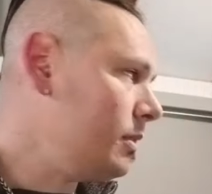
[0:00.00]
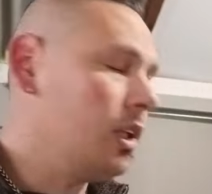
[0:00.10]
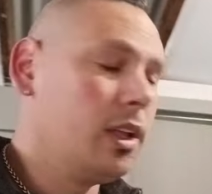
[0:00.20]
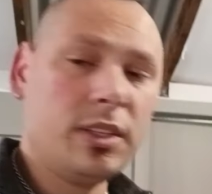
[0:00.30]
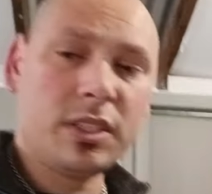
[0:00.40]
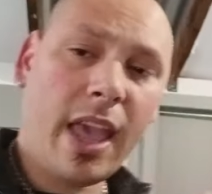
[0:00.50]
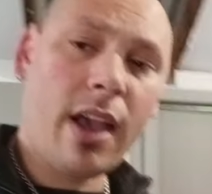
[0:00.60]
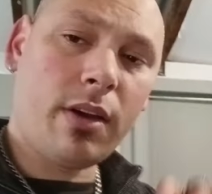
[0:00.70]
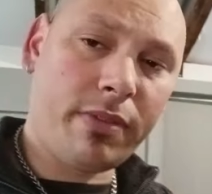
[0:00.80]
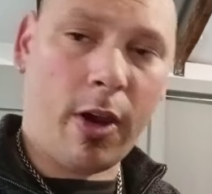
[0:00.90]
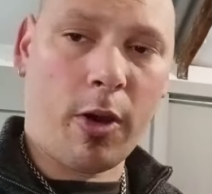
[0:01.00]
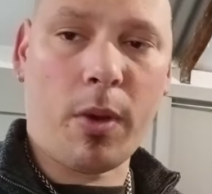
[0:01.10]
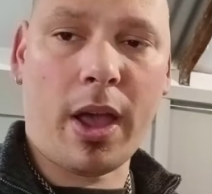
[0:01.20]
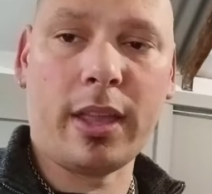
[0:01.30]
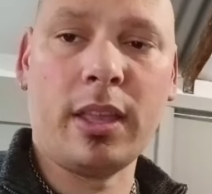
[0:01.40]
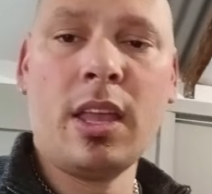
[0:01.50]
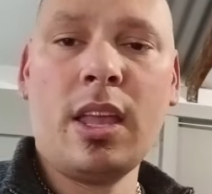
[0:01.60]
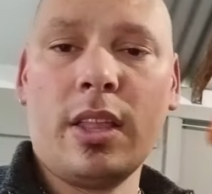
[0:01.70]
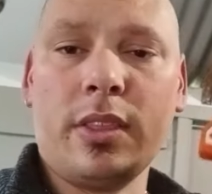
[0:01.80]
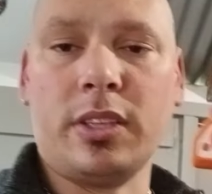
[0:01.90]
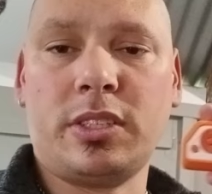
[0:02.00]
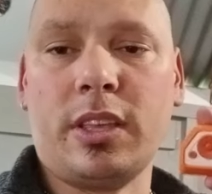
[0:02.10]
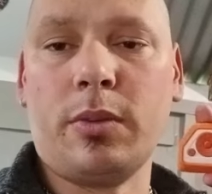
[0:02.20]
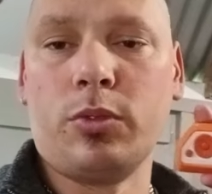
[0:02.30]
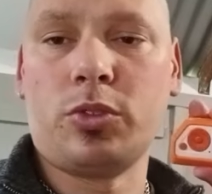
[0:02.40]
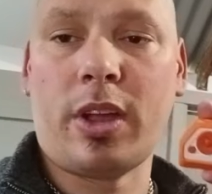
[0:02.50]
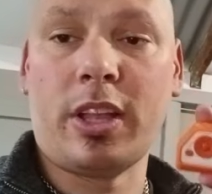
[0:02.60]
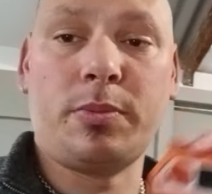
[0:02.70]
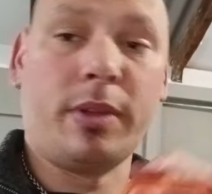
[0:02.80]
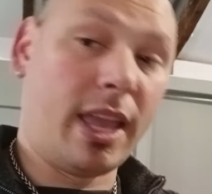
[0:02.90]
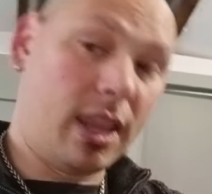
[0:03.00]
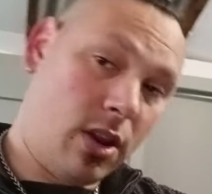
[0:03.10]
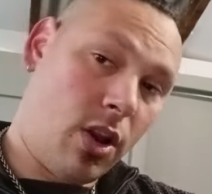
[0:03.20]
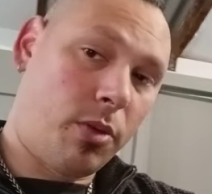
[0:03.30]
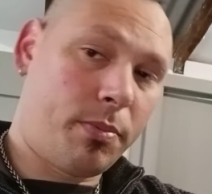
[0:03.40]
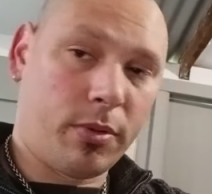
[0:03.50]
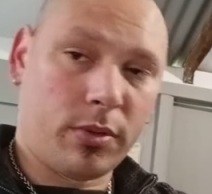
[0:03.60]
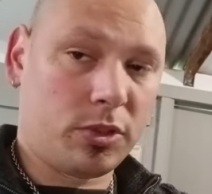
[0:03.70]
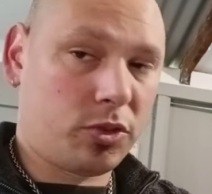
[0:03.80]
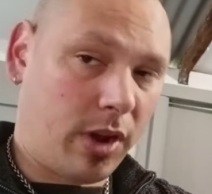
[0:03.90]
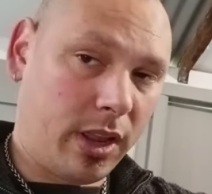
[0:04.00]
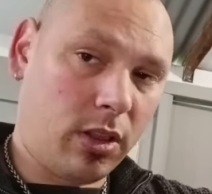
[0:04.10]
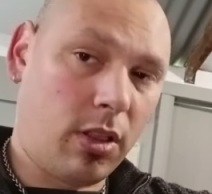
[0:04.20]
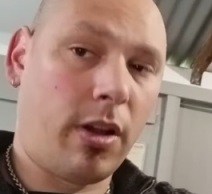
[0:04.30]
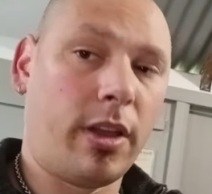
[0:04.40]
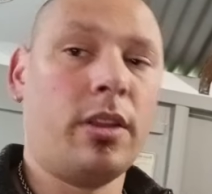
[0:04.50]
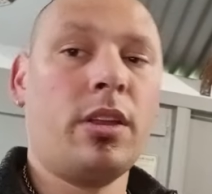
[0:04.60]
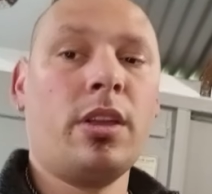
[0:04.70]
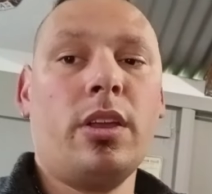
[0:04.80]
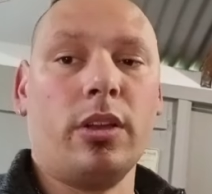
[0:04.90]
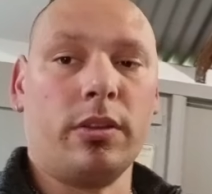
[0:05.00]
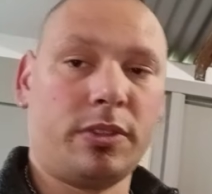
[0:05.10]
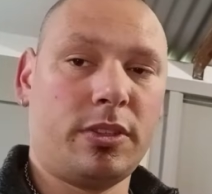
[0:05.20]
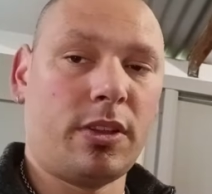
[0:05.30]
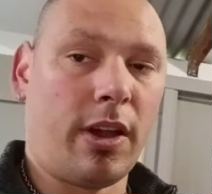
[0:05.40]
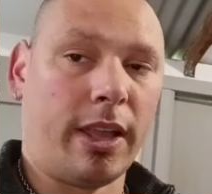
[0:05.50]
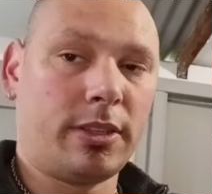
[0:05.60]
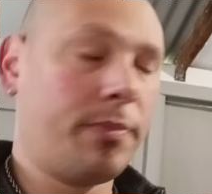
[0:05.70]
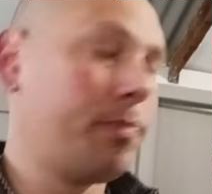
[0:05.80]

is how far away this thing will transmit in an open straight line of sight.